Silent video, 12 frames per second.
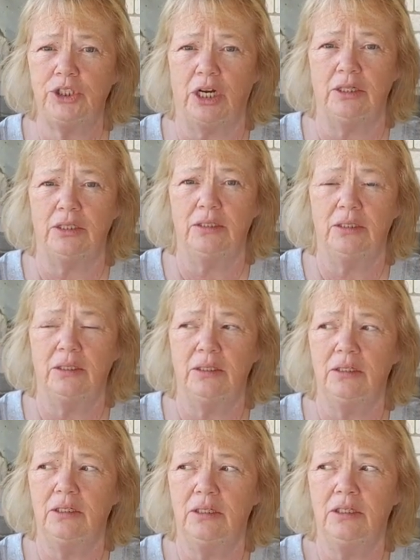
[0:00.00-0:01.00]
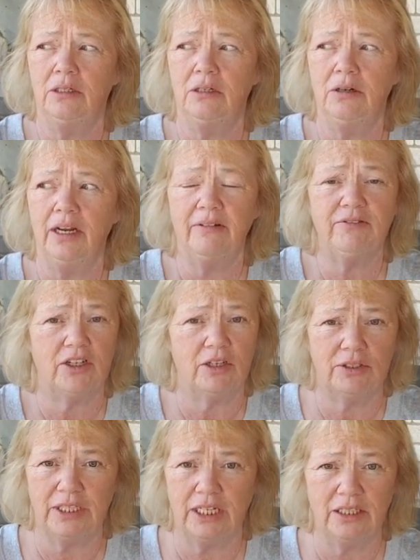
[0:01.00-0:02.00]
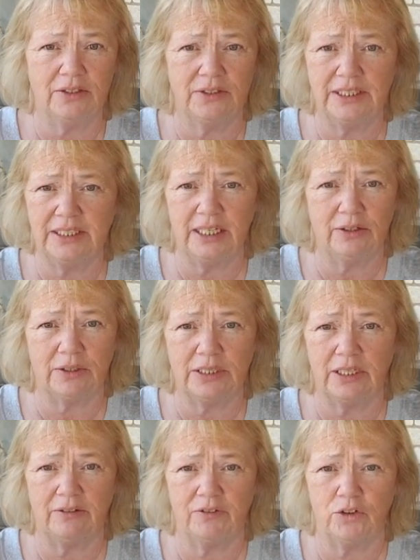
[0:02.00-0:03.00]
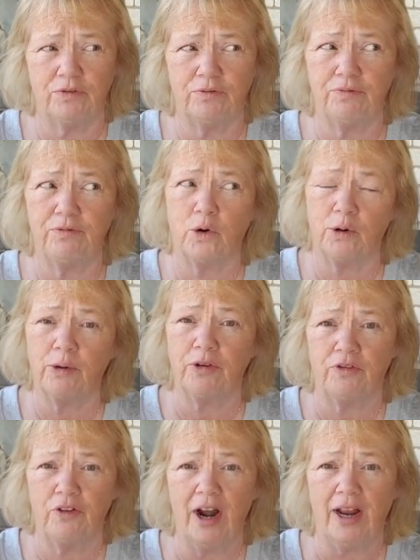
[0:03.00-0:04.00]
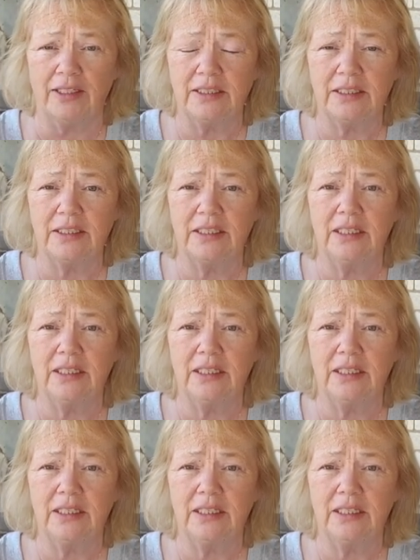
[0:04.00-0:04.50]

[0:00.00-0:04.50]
shut. You don't have to go telling the secrets of your former friend.